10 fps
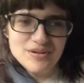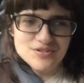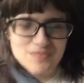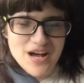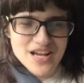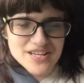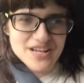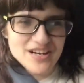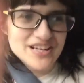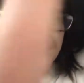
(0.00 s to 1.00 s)
was behind
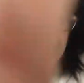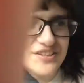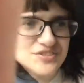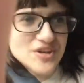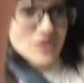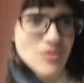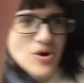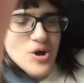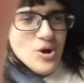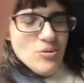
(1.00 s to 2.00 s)
there, and so
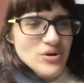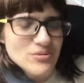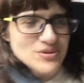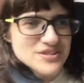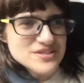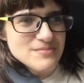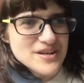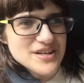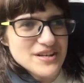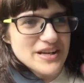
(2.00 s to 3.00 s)
what it was is
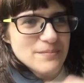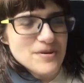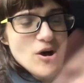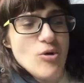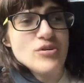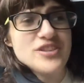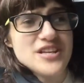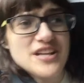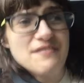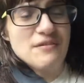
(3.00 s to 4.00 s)
somebody did like a only
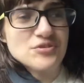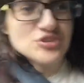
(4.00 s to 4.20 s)
thing they've ever